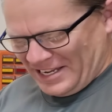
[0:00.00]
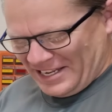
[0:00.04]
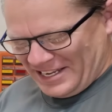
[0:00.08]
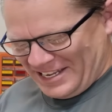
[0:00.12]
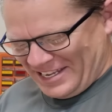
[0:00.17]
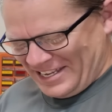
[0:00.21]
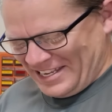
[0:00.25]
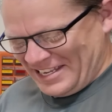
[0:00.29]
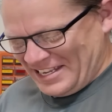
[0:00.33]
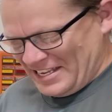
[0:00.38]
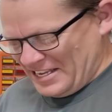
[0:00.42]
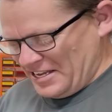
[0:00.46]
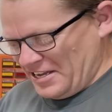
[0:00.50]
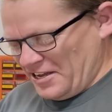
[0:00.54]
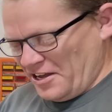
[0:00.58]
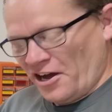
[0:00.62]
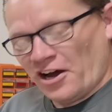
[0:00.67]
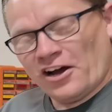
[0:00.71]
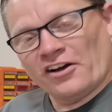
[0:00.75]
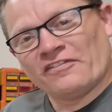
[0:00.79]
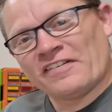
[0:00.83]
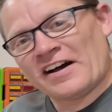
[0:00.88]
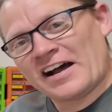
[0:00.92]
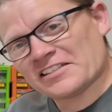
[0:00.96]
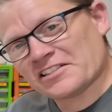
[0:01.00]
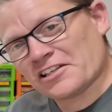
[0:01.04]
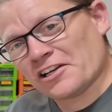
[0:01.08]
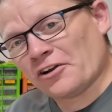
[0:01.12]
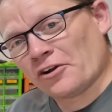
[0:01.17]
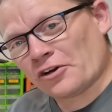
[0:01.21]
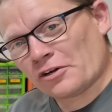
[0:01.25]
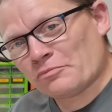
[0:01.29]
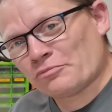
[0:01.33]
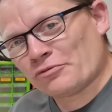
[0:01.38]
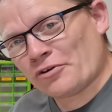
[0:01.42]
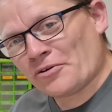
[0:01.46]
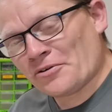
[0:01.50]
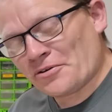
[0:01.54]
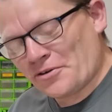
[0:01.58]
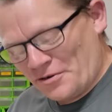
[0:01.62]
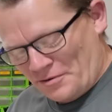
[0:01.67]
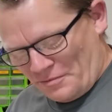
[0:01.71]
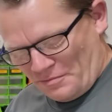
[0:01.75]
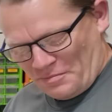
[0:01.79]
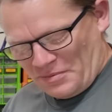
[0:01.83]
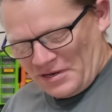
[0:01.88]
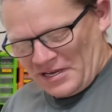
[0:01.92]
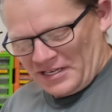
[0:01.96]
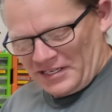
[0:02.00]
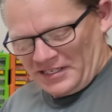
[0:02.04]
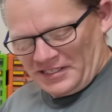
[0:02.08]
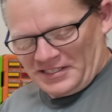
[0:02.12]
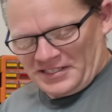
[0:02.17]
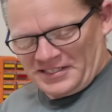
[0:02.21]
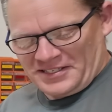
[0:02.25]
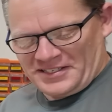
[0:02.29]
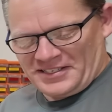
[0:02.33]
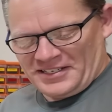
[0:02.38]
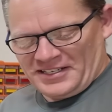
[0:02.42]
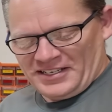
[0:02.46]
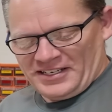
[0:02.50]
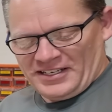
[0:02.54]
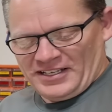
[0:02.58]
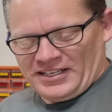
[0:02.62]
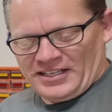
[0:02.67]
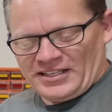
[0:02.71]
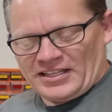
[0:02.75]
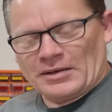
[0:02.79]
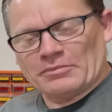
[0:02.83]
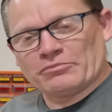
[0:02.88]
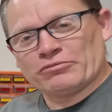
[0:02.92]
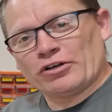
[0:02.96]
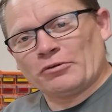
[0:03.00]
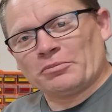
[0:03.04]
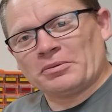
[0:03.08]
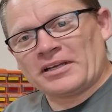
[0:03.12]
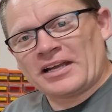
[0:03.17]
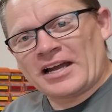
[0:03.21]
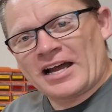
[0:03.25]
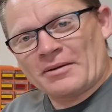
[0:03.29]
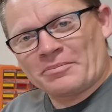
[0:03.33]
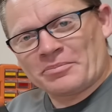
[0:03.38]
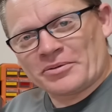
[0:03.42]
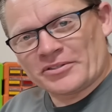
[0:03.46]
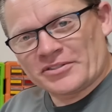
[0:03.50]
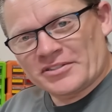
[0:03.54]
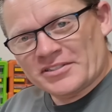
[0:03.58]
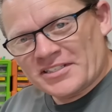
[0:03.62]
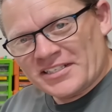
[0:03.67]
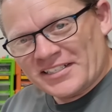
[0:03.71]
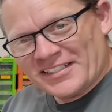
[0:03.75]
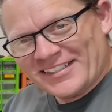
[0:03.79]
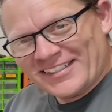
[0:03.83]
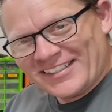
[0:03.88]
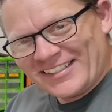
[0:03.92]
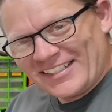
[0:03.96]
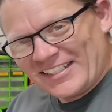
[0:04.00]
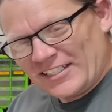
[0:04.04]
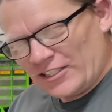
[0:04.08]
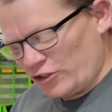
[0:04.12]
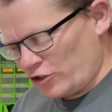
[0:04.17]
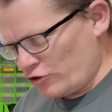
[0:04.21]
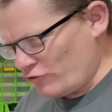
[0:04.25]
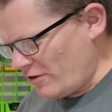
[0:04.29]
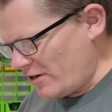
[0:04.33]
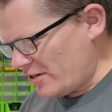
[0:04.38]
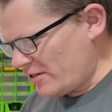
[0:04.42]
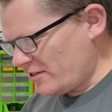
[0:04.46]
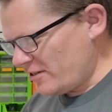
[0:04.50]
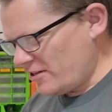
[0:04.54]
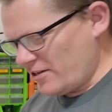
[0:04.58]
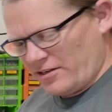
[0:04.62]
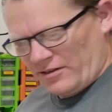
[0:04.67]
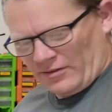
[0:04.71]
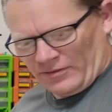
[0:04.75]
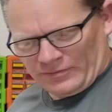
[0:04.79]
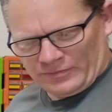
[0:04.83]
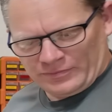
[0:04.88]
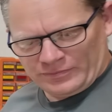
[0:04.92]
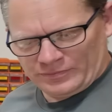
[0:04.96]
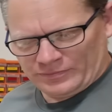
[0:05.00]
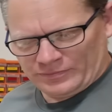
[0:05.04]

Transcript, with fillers: In fact, a lot of broken bits that probably happened in transit.